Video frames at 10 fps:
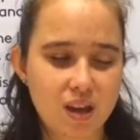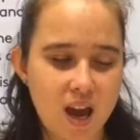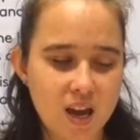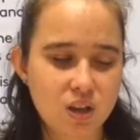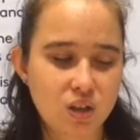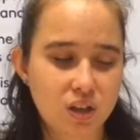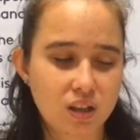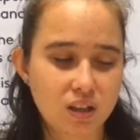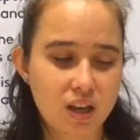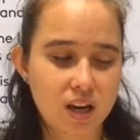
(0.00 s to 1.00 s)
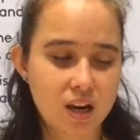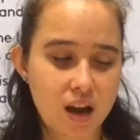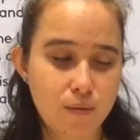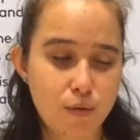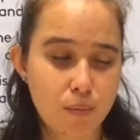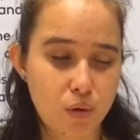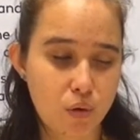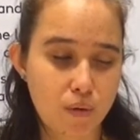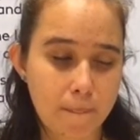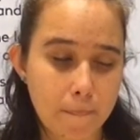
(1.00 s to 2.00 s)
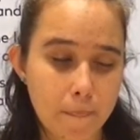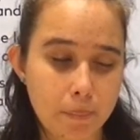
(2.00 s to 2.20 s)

ages in Nevermore.